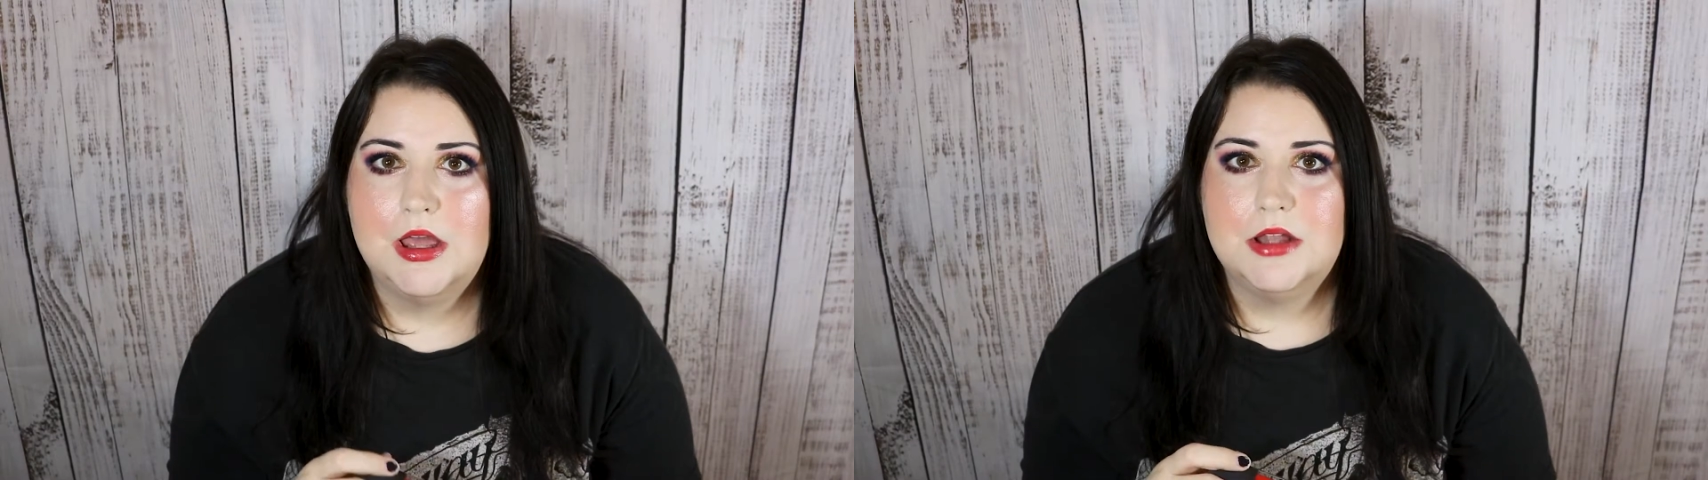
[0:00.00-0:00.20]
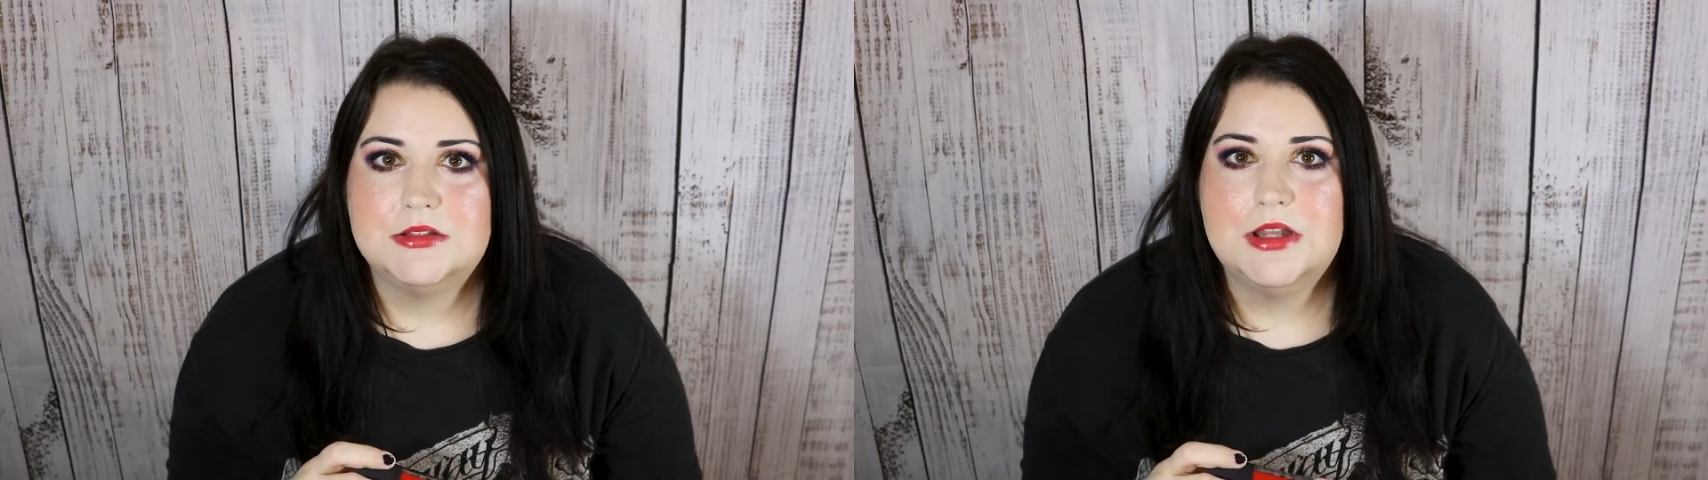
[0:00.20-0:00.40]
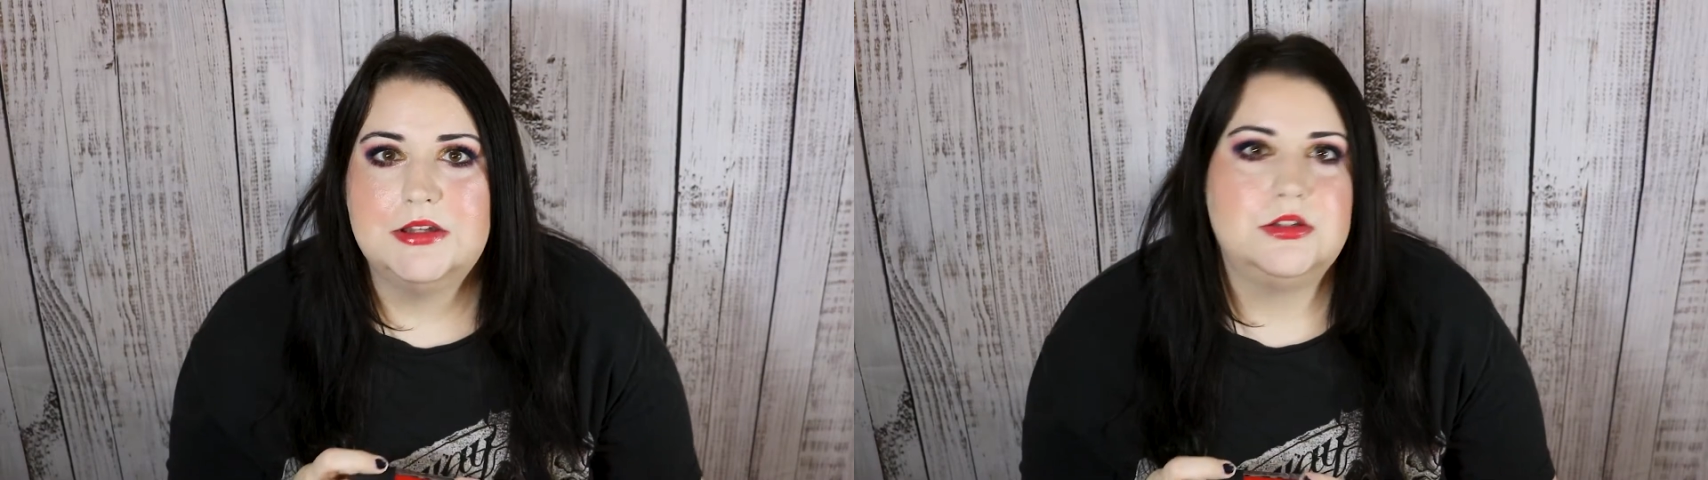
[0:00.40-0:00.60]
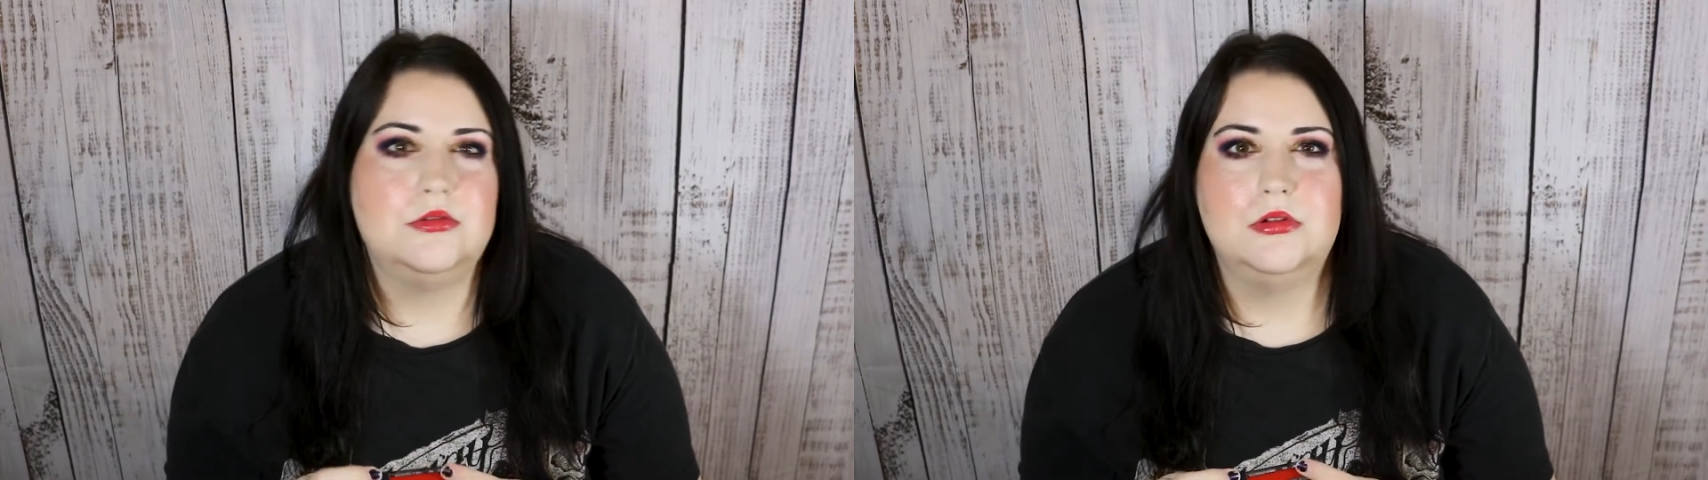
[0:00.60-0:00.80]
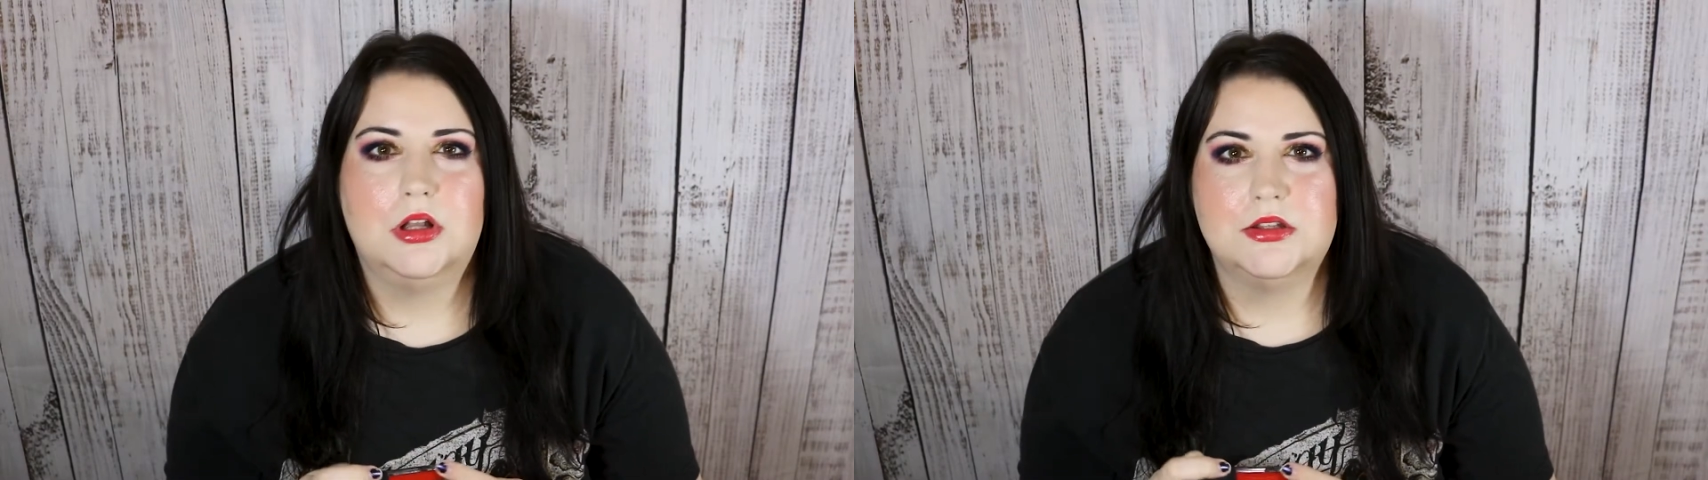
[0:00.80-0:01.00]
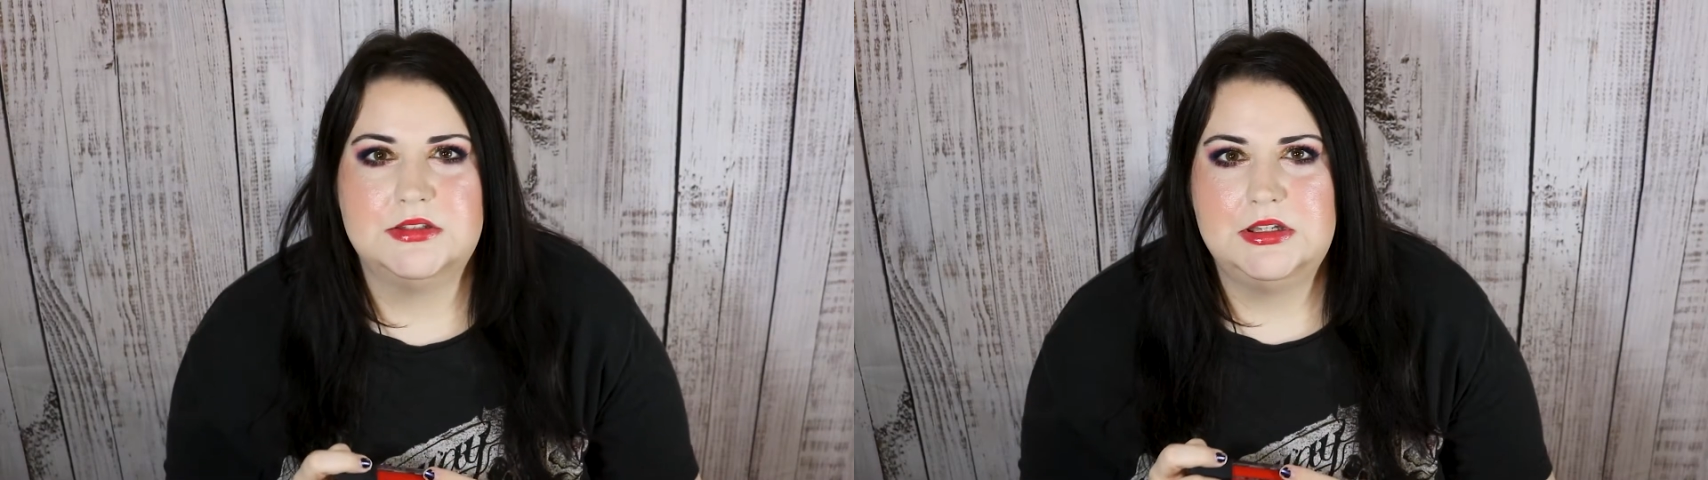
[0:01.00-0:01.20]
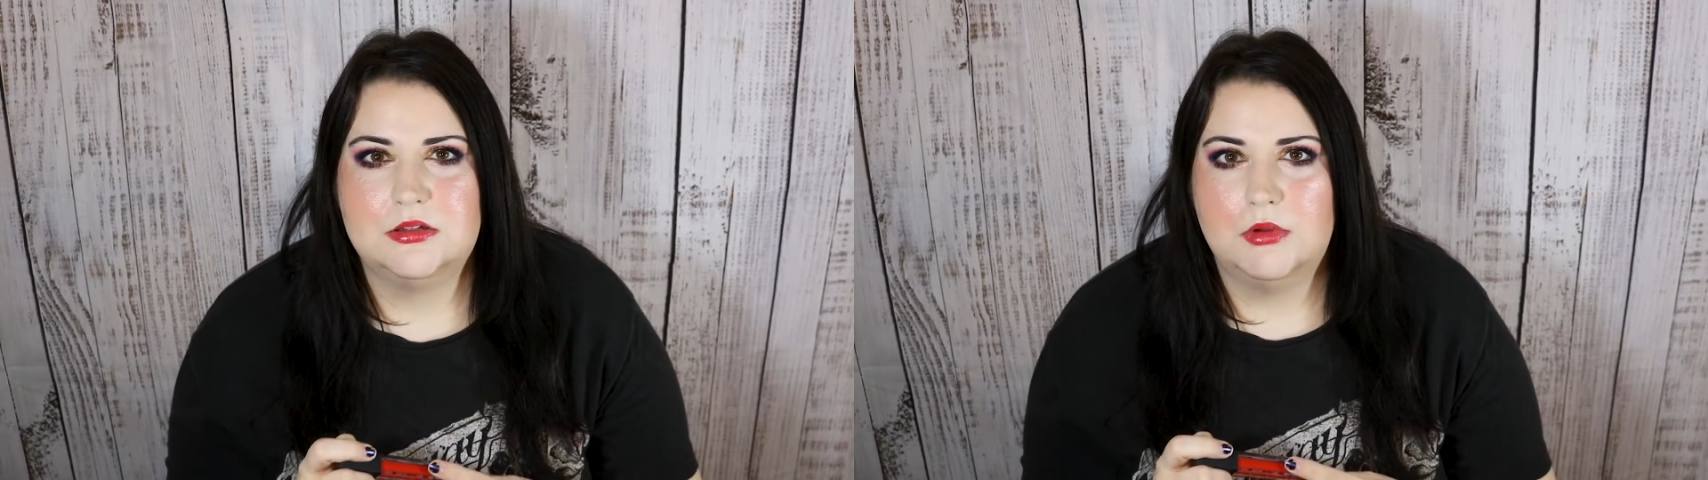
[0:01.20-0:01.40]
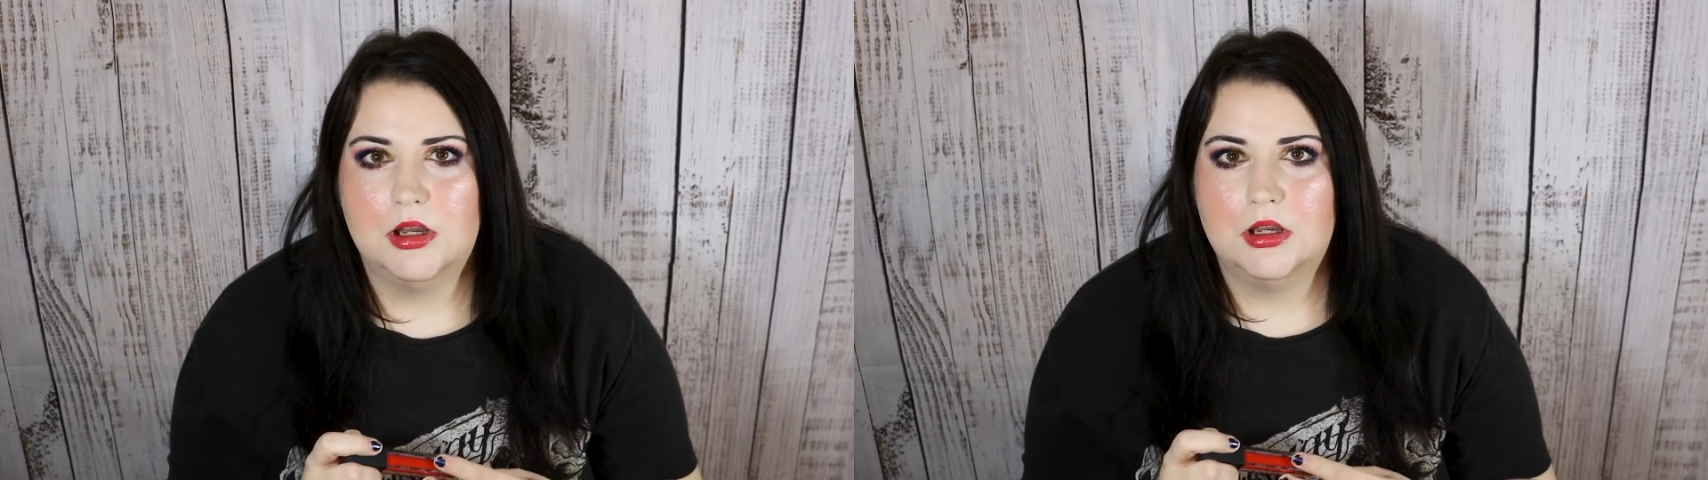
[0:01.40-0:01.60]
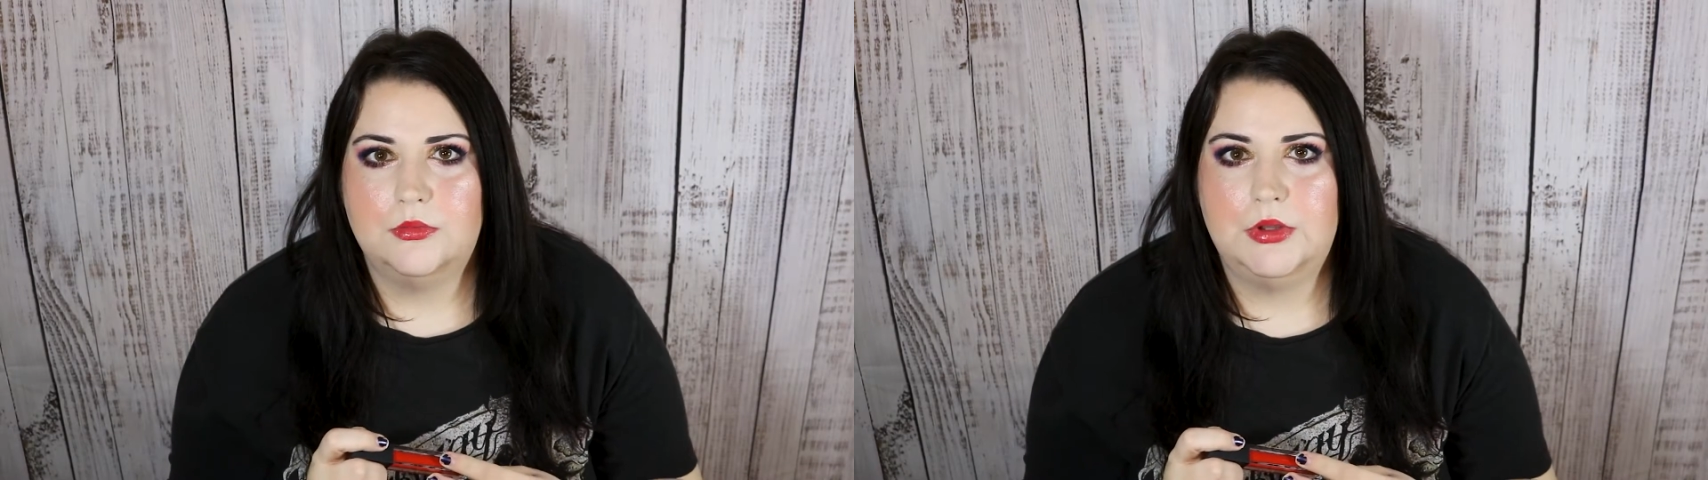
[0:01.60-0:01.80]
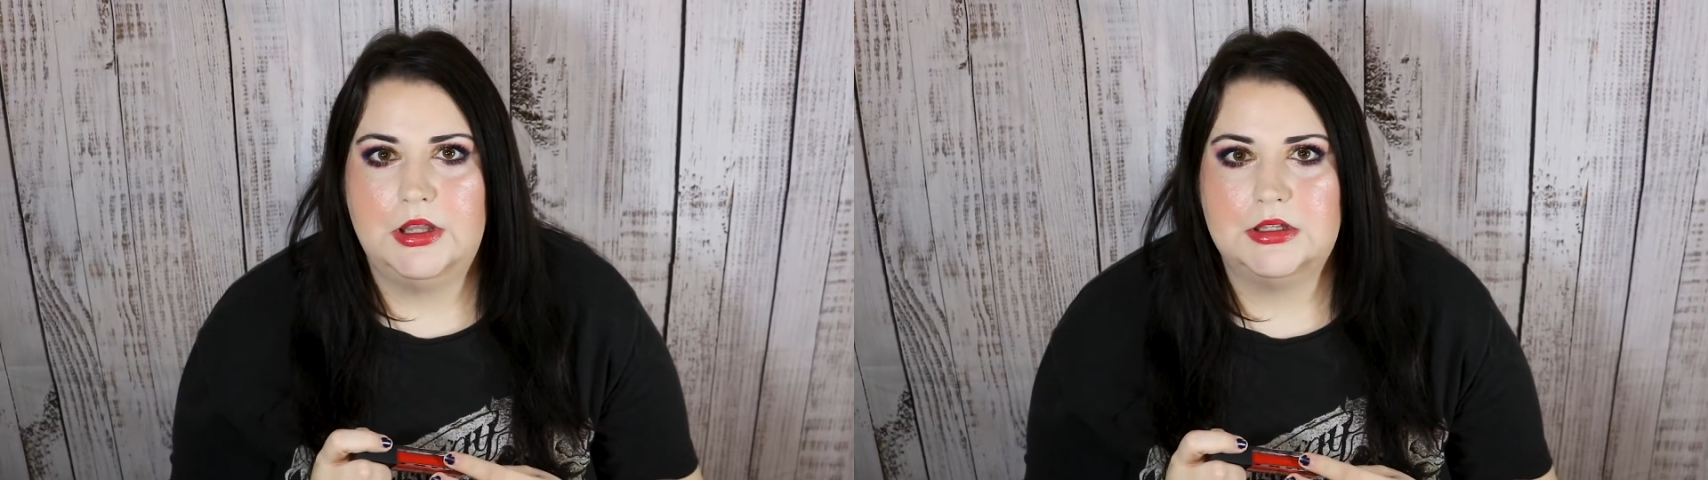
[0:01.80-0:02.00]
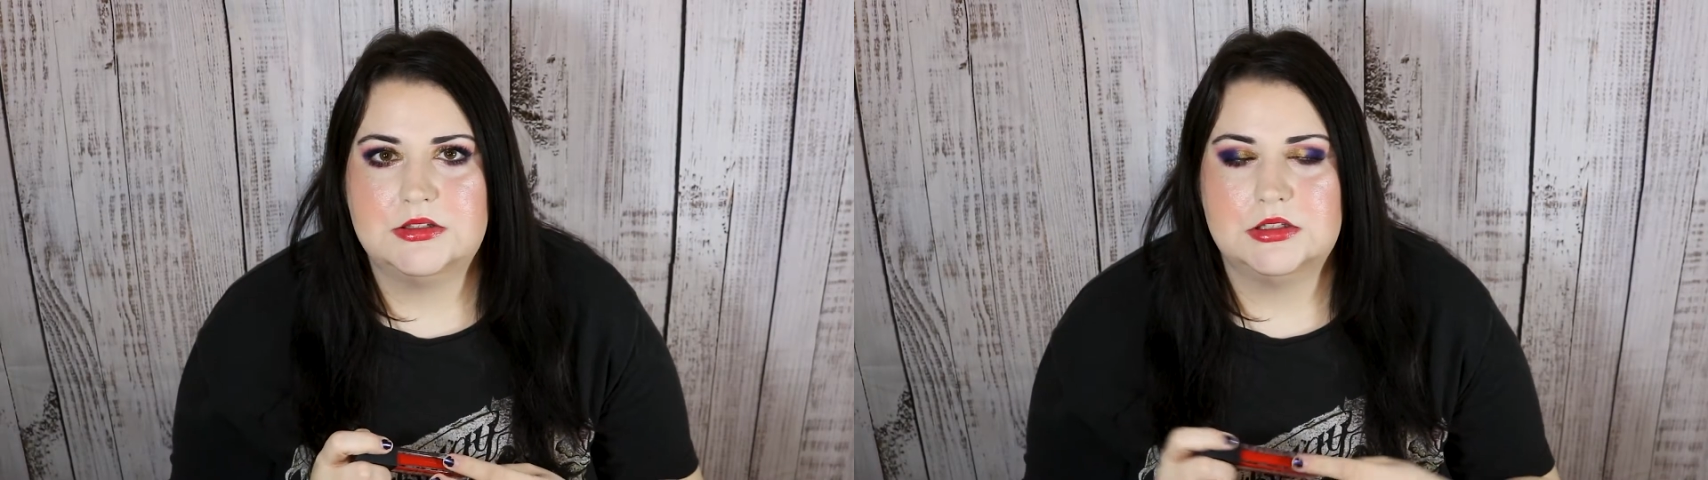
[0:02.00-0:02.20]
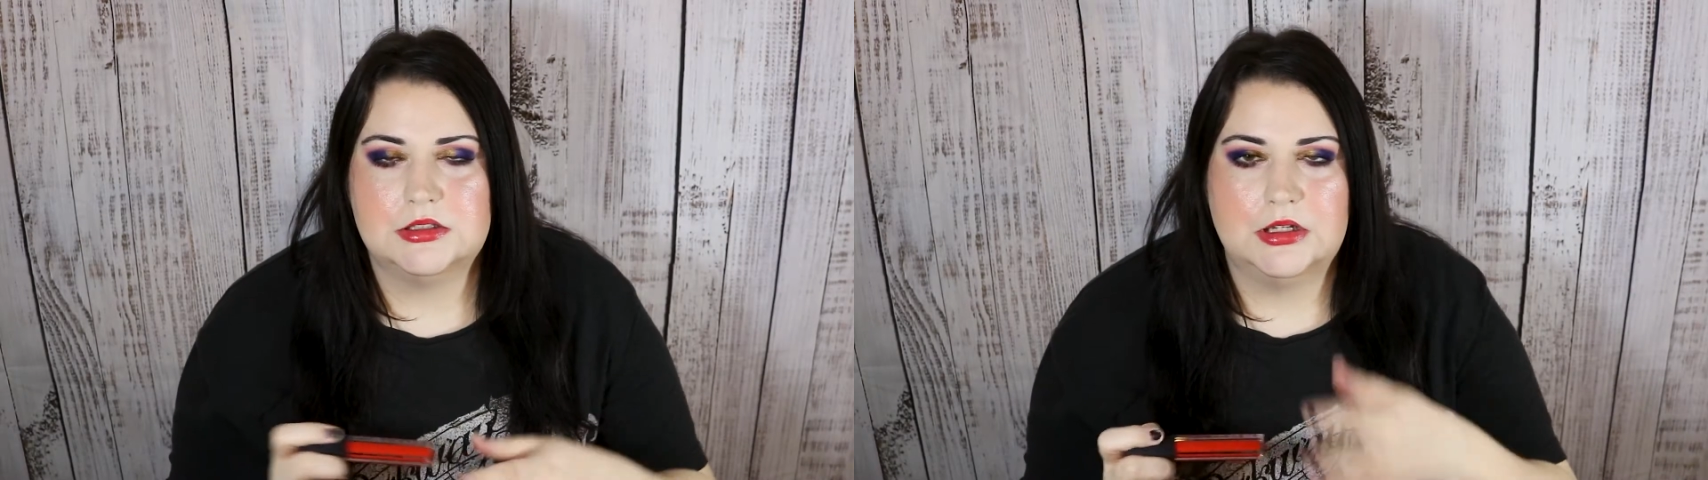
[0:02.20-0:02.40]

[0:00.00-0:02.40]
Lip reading: It's not too glossy to where I feel like it's just